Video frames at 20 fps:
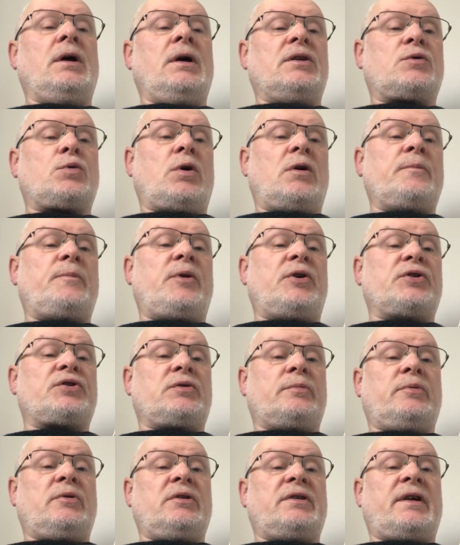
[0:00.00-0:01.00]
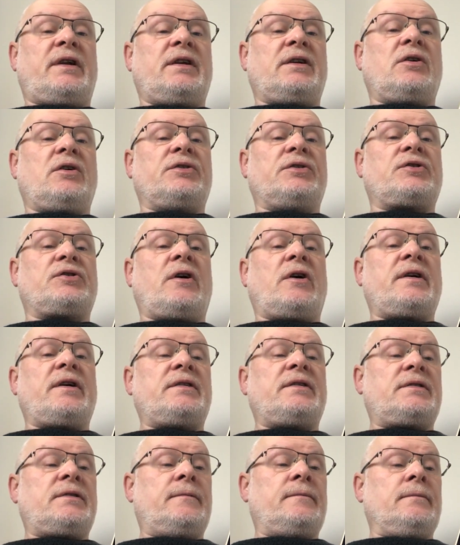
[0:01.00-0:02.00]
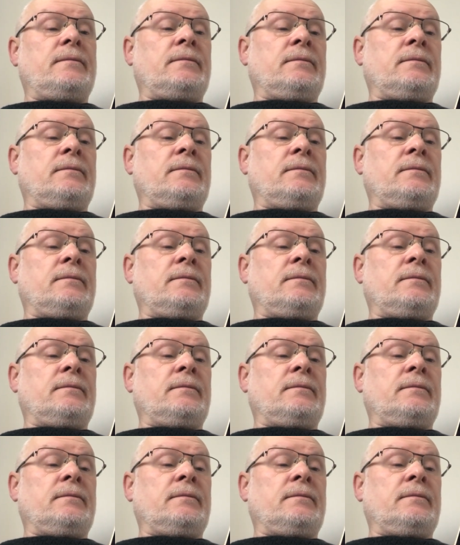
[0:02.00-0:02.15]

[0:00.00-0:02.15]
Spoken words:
it's quite possible that in God's eyes